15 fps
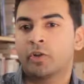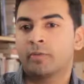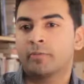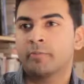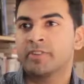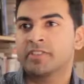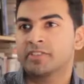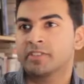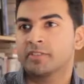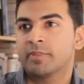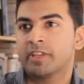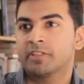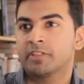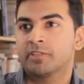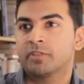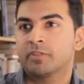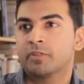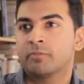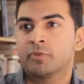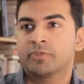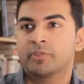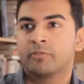I'm a business major, so the
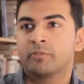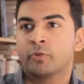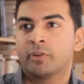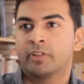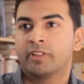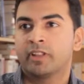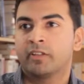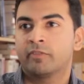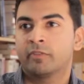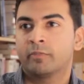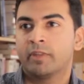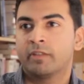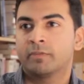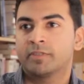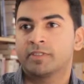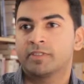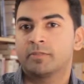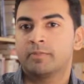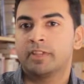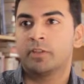most important thing for me was to be